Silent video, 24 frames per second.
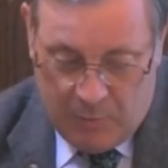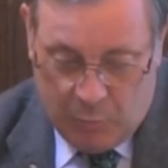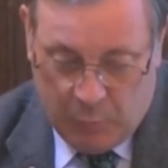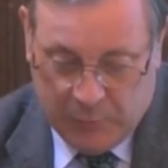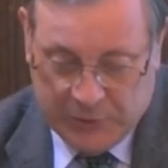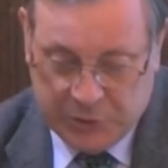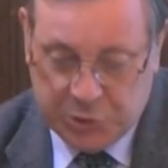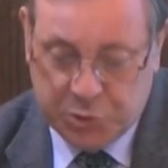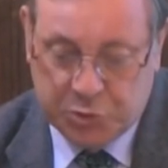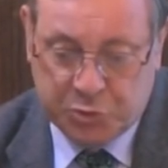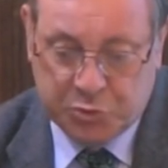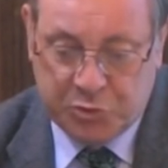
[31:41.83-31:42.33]

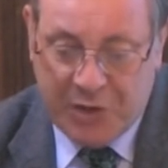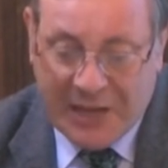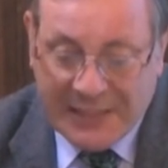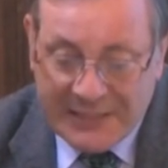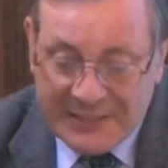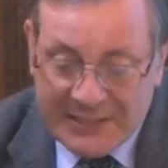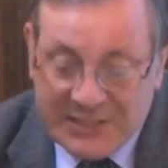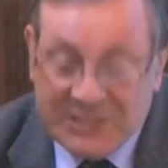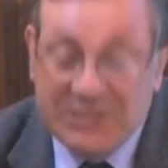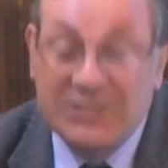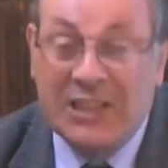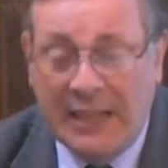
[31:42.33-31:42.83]
which
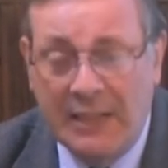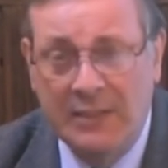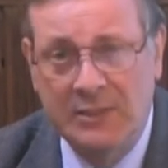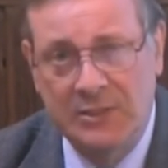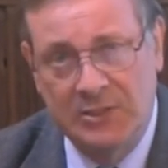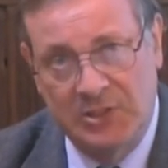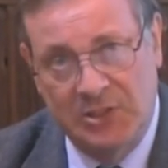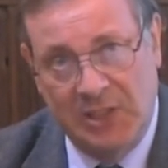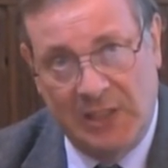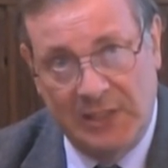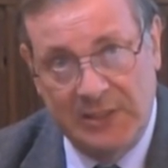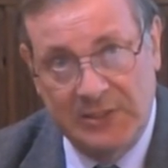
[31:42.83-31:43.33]

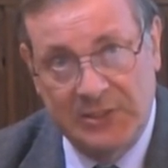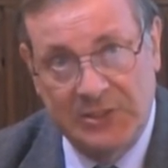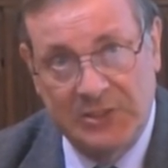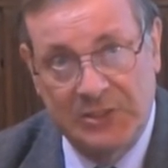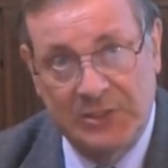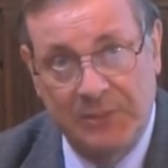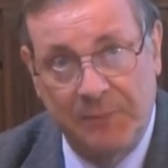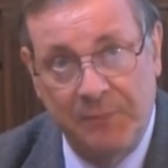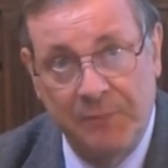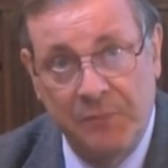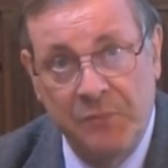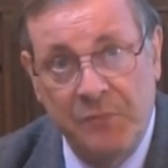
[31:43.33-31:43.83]
transcends
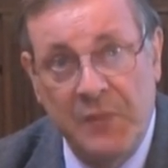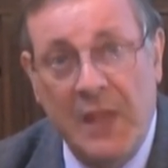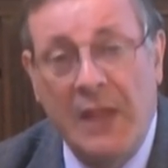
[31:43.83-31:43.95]
us,